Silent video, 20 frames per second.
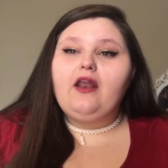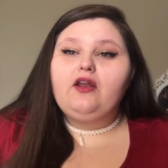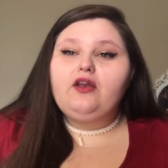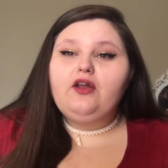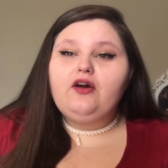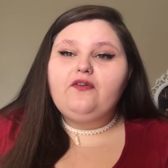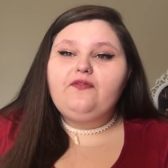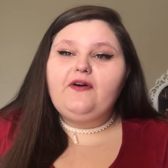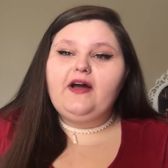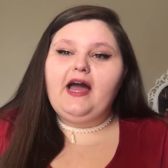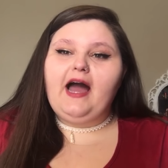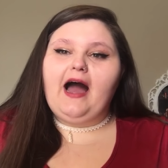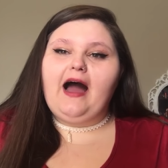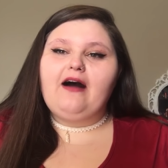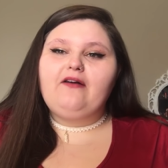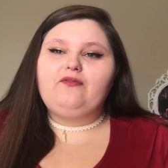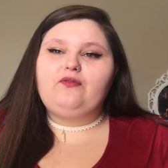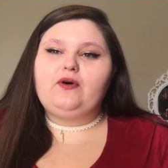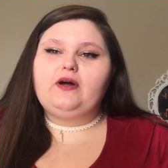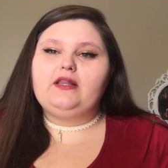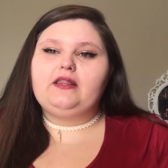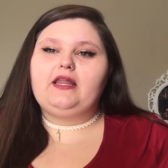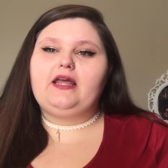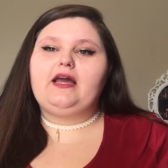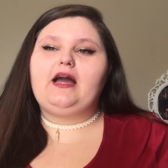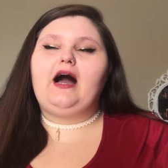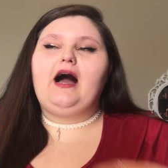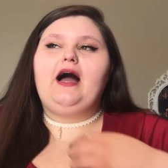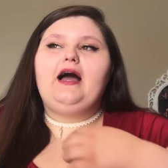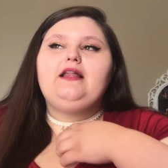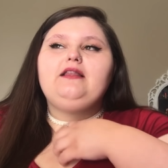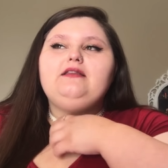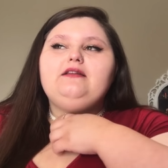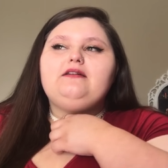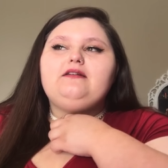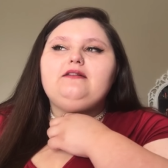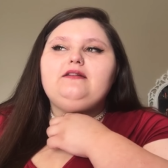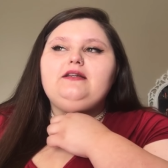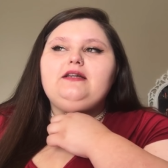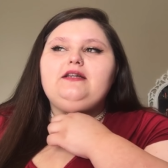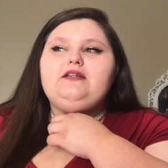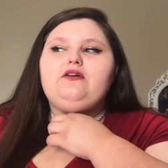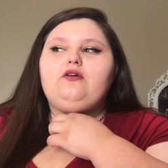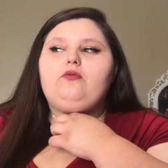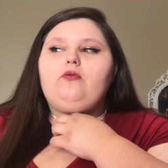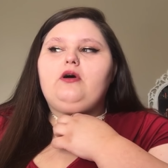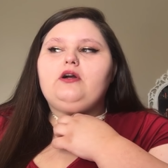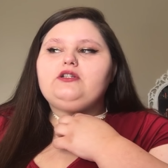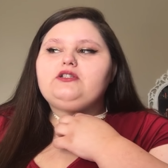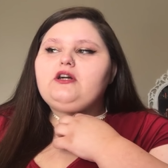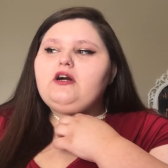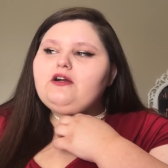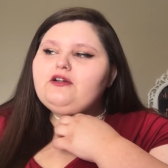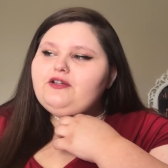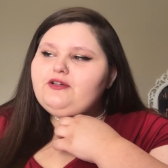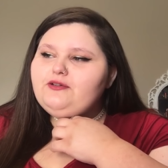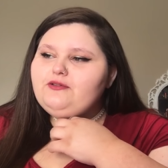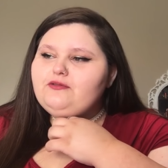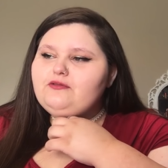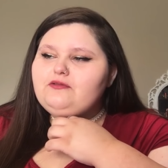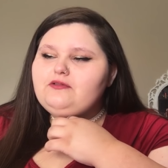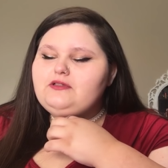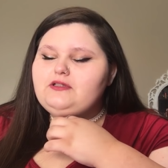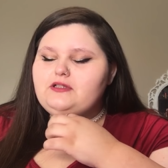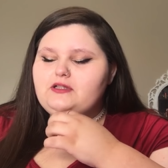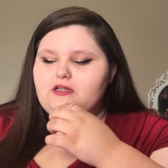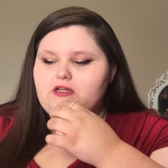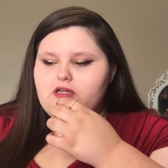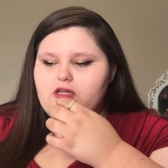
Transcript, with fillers: don't know if I have one. Like, I literally don't watch cartoons.